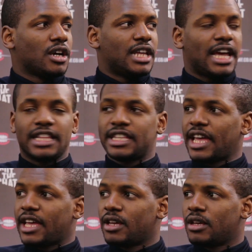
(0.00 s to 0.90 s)
But at the end of the
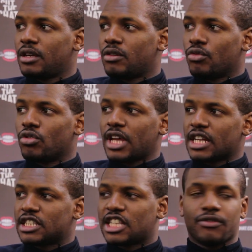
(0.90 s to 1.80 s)
day, real
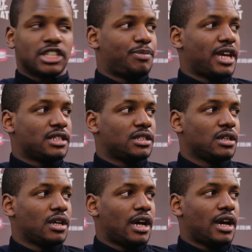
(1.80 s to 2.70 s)
gangsters get respect.
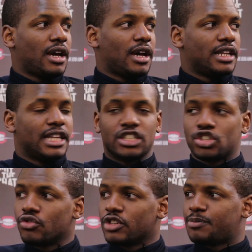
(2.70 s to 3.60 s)
And they're
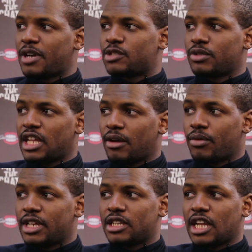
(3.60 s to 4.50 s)
due respect when they
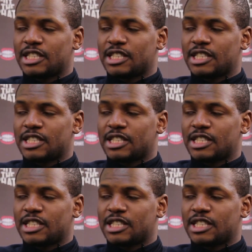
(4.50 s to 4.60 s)
when